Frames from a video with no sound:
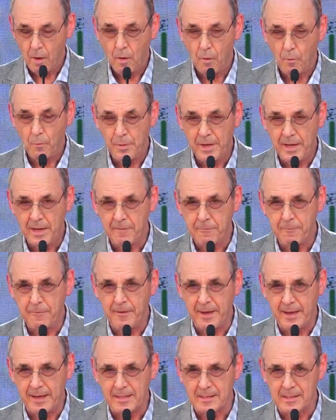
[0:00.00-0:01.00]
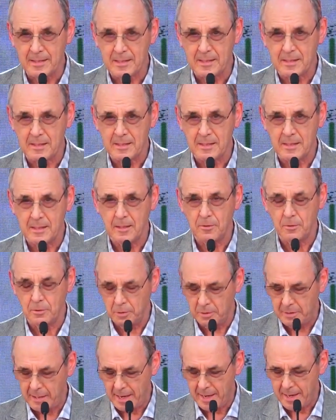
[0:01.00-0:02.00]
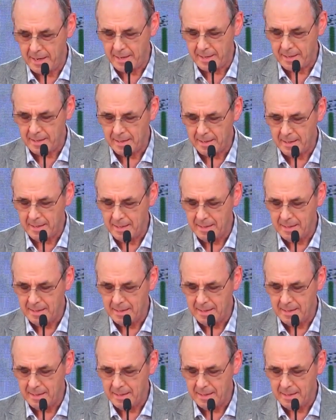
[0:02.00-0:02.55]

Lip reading: We face today